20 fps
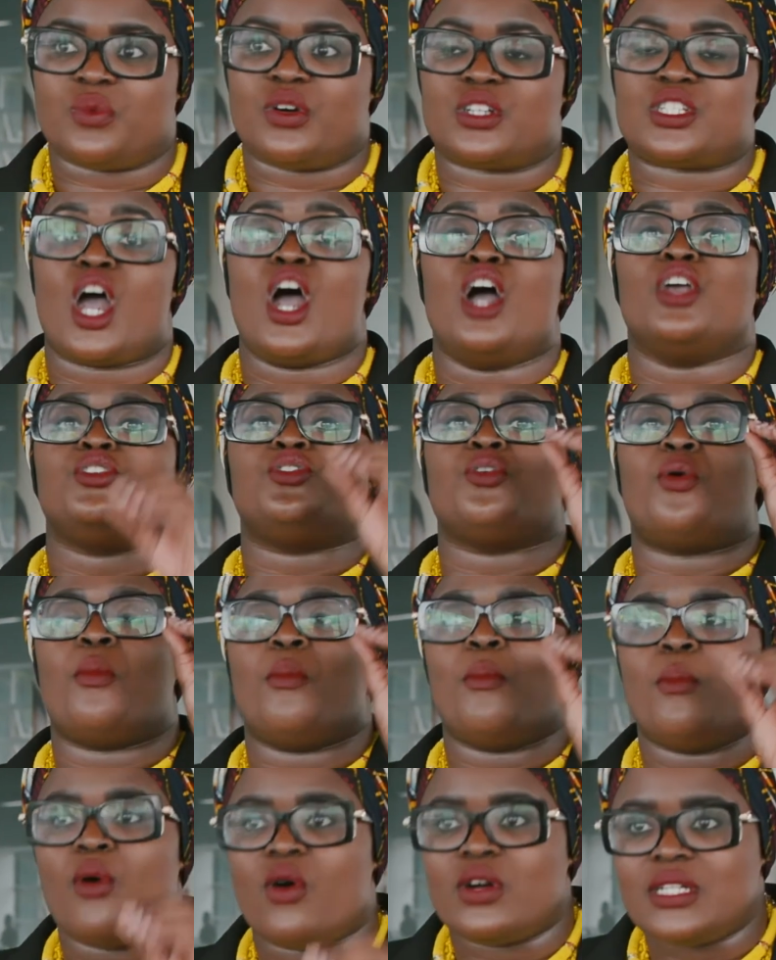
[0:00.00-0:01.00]
what? Your
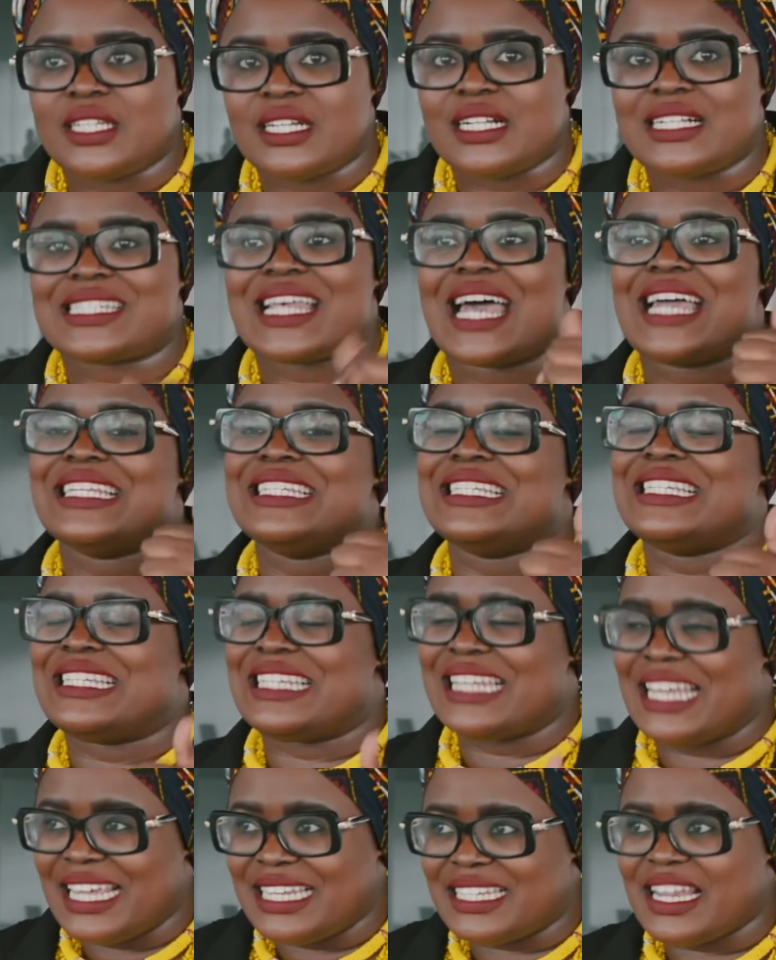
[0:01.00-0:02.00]
models
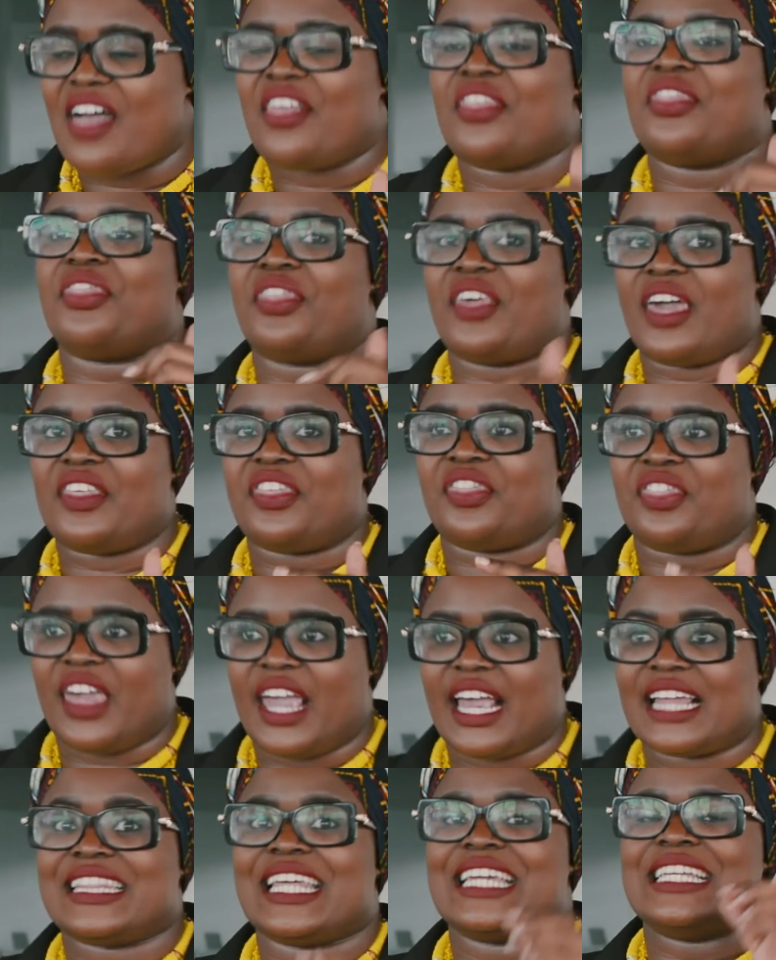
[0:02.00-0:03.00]
did their
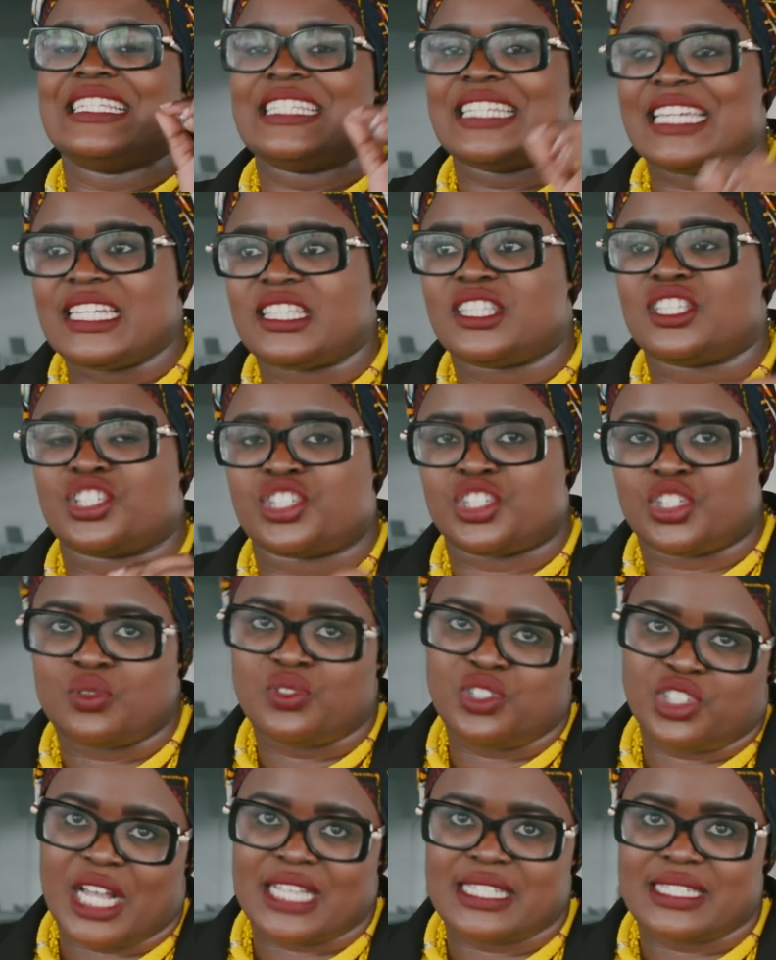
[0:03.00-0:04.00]
thing. They did the show
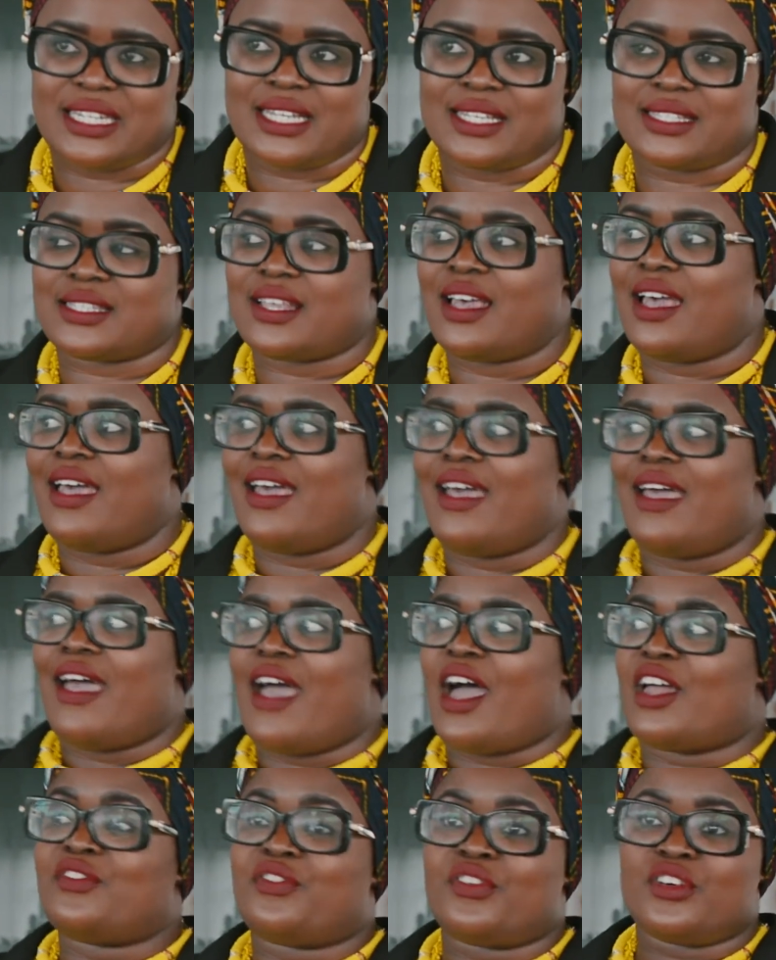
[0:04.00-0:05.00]

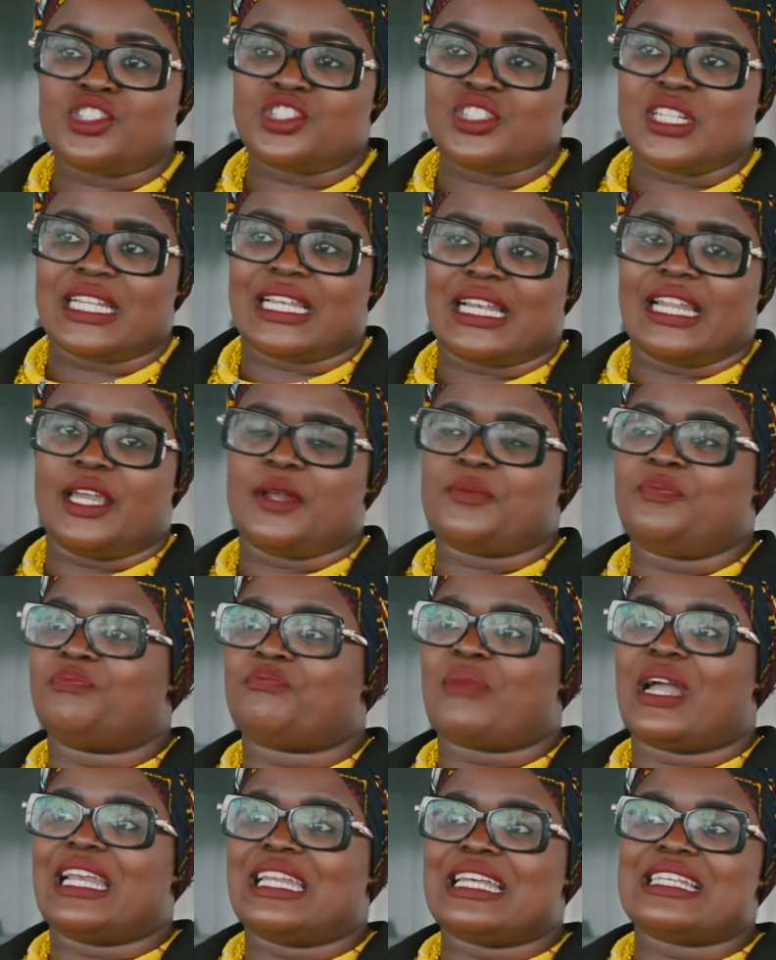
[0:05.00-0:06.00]
justice. Unfortunately,
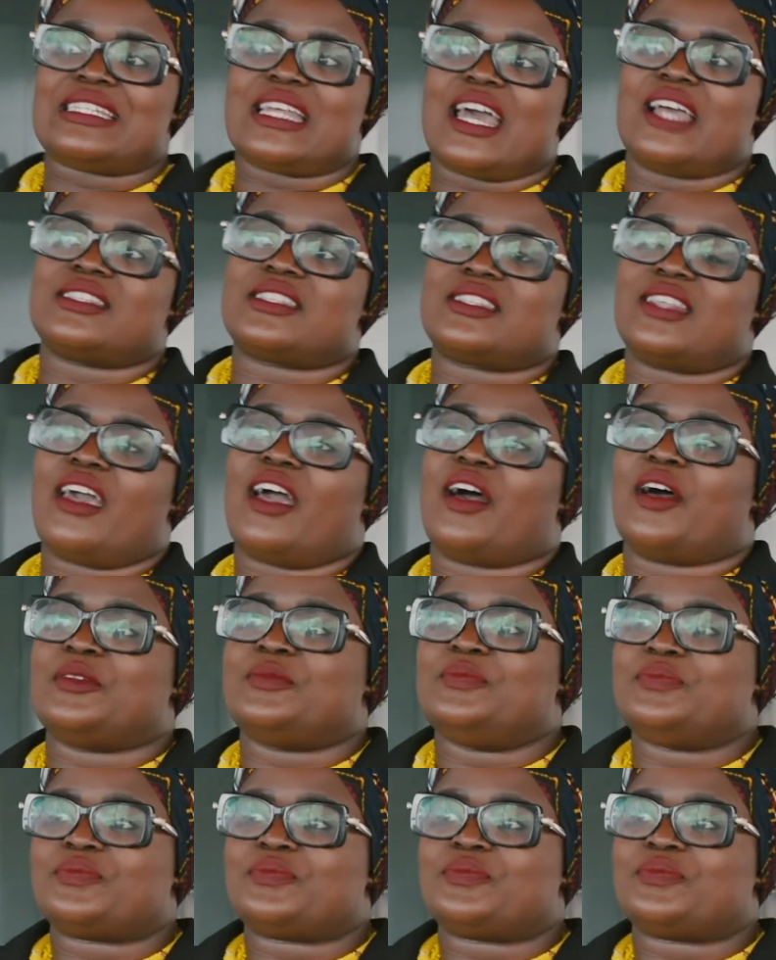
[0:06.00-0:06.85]
my list ends there.